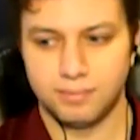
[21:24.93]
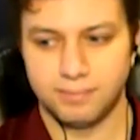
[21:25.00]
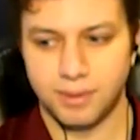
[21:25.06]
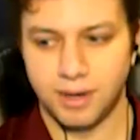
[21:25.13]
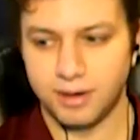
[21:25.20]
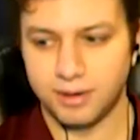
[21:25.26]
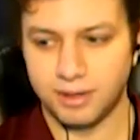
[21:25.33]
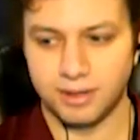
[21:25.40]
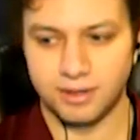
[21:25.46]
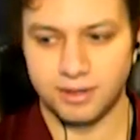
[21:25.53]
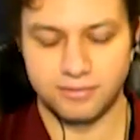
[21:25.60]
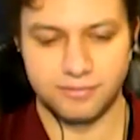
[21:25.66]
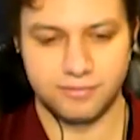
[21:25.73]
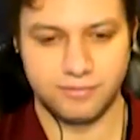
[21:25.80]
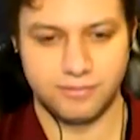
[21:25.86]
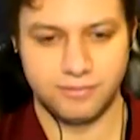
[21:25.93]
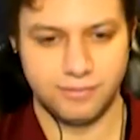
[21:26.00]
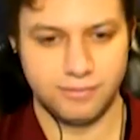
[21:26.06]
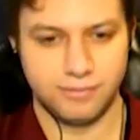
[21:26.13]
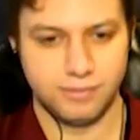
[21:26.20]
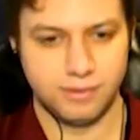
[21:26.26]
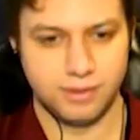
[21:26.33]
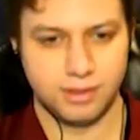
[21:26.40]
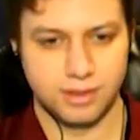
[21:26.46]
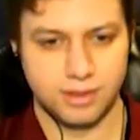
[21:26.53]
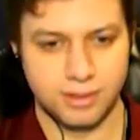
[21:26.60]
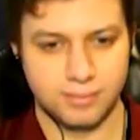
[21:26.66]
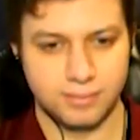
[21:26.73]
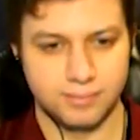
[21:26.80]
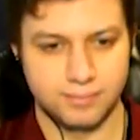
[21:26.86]
part of
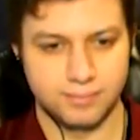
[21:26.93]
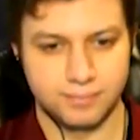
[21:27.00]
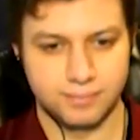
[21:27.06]
um,